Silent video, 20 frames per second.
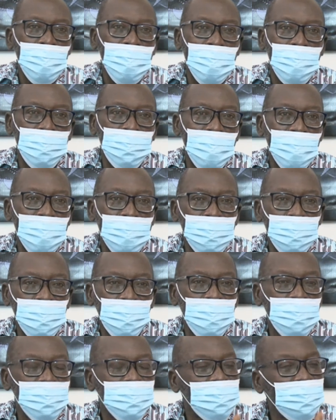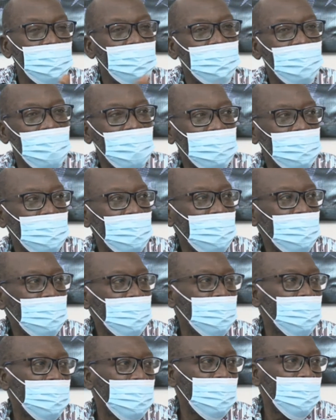Our
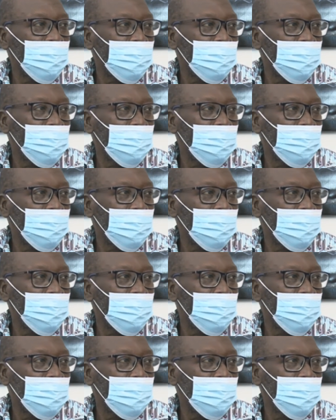considerations